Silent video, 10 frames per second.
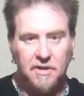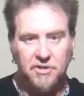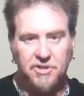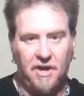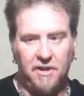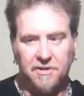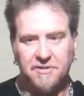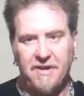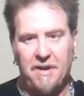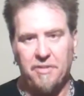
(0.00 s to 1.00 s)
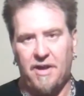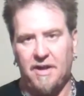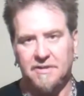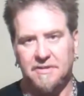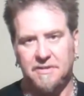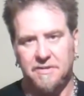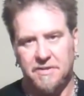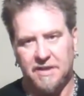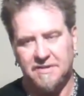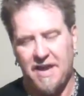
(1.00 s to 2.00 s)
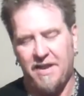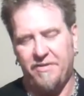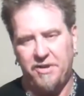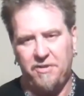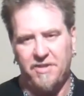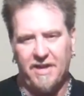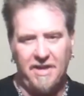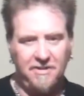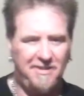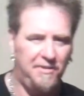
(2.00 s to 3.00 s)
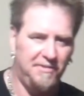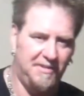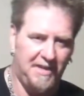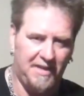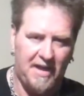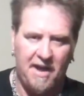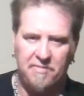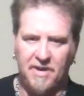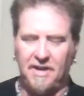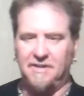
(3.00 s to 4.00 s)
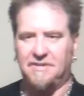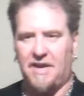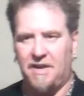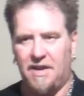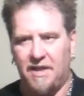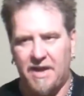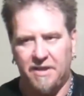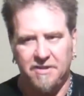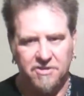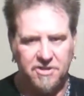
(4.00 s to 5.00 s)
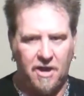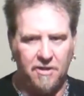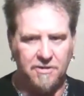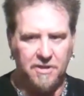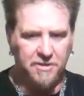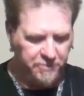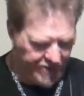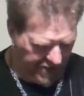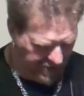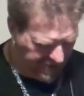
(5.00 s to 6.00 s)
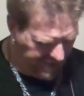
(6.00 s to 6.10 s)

Schaller strap locks. That's kind of a new thing. I used to use Dunlop, but I decided I like the Schallers a little better